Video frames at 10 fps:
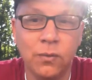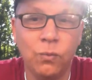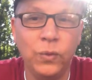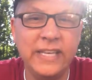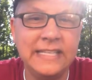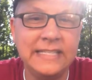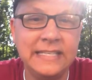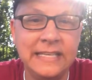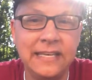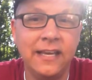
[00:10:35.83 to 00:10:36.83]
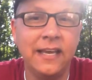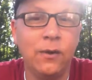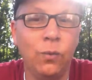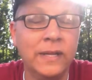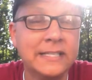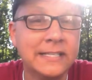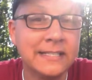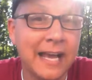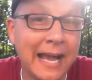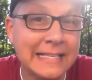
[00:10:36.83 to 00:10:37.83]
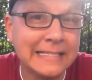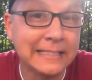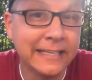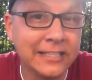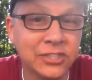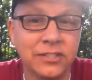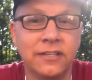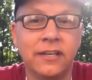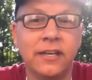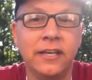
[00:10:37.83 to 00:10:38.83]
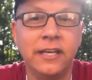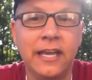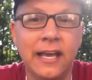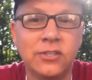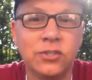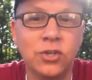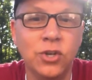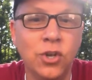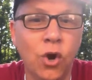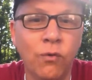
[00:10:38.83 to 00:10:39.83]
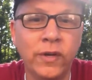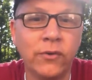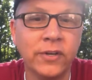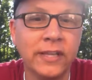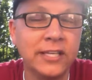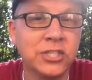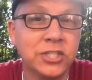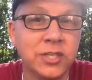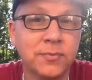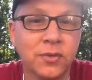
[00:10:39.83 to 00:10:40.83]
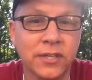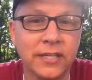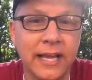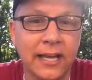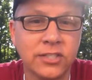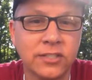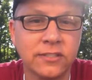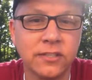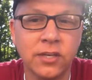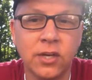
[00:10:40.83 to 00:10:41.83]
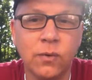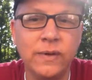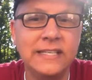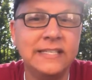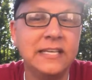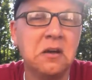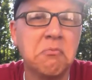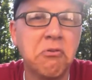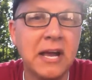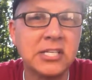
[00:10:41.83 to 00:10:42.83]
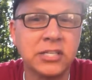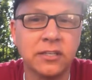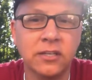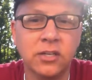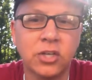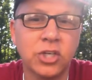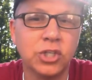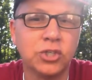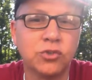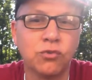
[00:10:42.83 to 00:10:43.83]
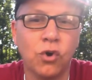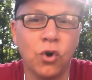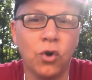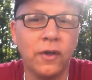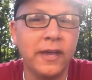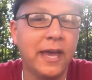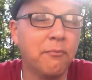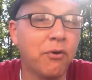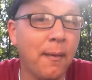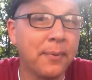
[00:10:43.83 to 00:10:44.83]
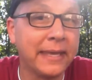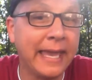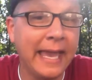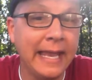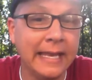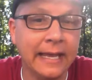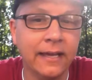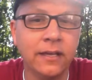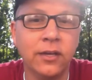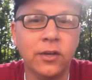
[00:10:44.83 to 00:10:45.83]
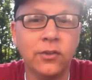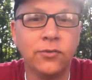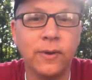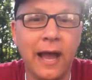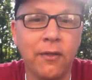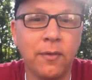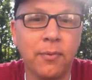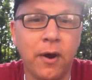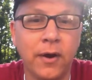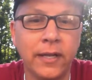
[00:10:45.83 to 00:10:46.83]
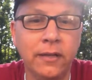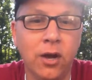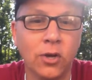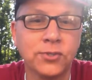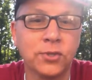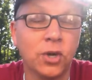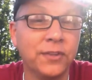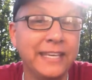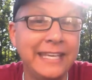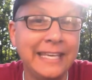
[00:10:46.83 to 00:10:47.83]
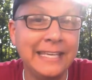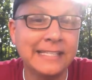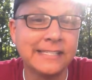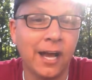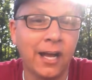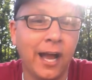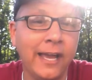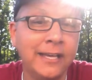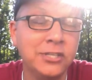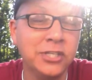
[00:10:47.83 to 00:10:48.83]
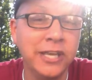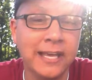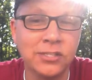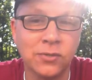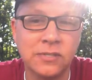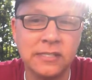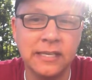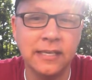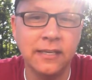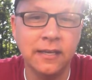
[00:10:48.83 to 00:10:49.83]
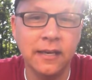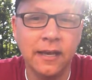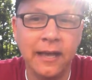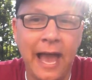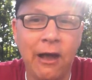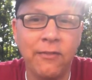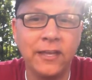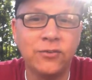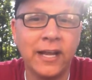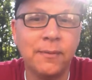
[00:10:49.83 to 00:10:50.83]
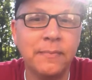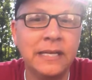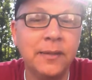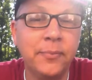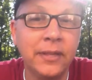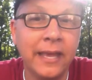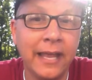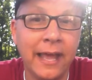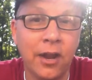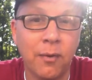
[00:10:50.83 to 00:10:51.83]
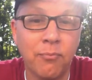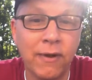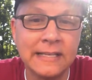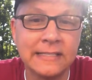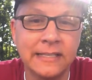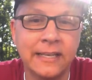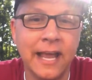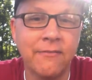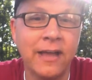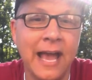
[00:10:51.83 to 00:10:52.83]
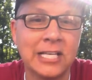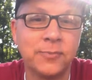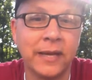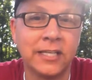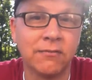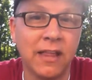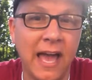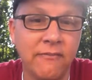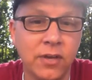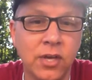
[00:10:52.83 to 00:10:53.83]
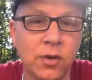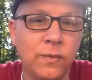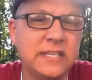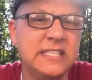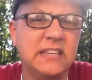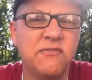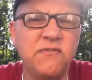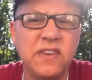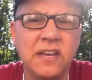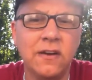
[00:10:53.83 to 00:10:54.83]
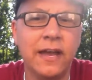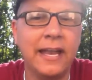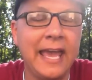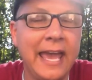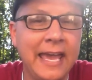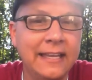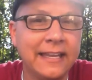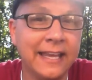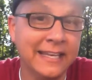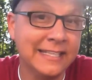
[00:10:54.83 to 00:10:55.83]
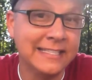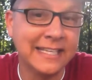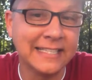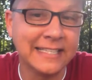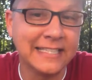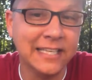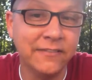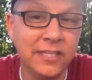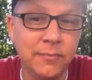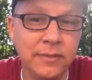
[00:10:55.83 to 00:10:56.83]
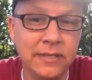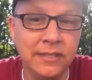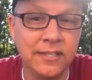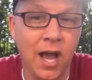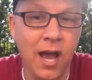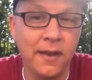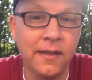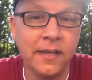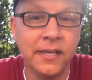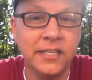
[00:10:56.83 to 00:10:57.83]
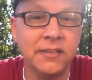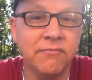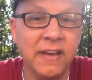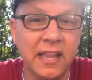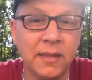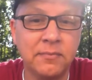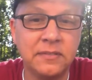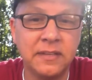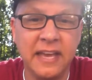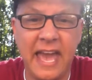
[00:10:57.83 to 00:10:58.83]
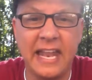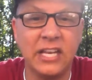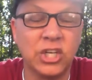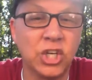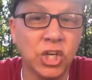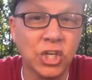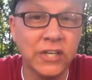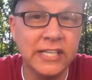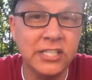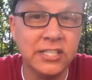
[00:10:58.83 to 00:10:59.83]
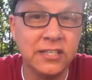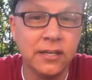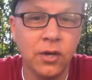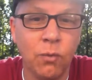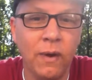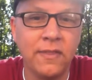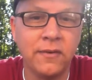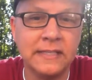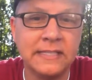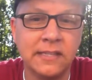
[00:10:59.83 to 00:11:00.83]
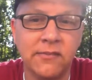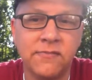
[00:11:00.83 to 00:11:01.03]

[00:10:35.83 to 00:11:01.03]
We see Winston's isolation he has no real relationships or connections. We see oppression, control, and propaganda through how the party, also called INGSOC, I-N-G-S-O-C, how they try to manipulate and are present in every aspect of life. We see fear and hate and insensitivity being taught, developed, and encouraged, whether it's in the